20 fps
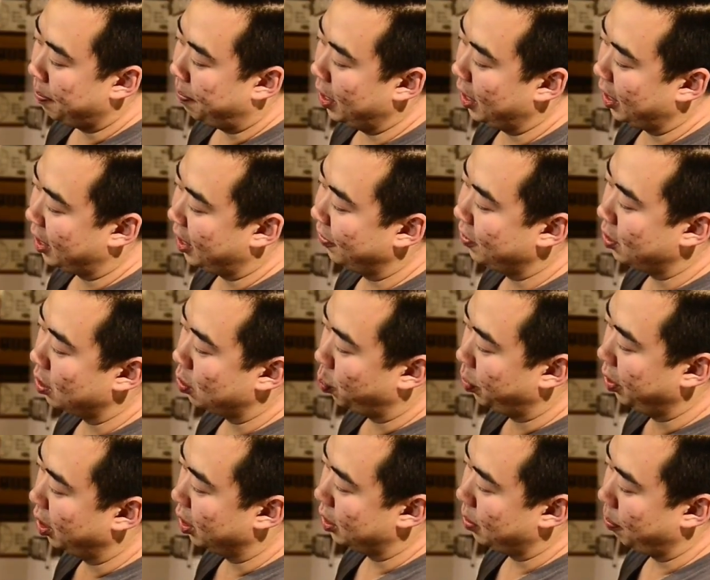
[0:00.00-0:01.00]
but it gives this
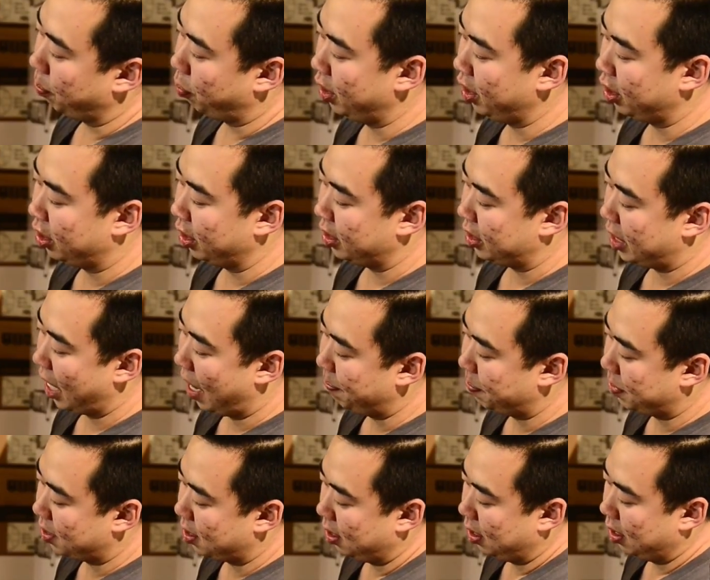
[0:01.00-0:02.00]
wheel some pretty good
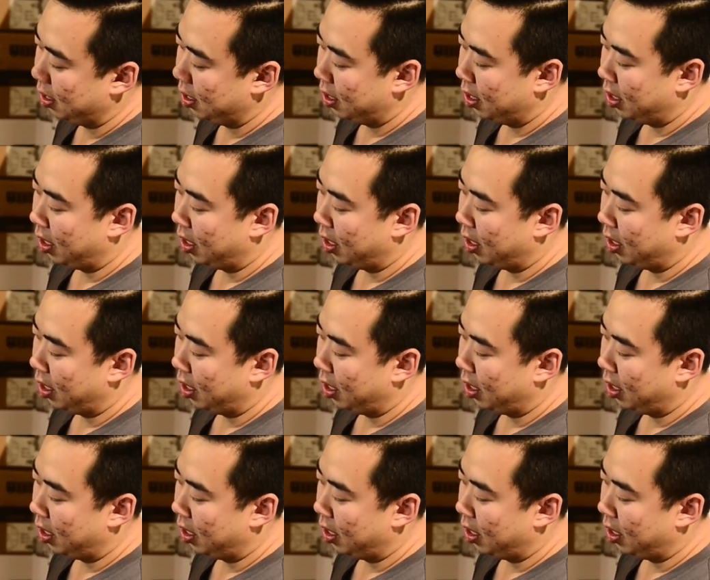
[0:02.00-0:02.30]
depth.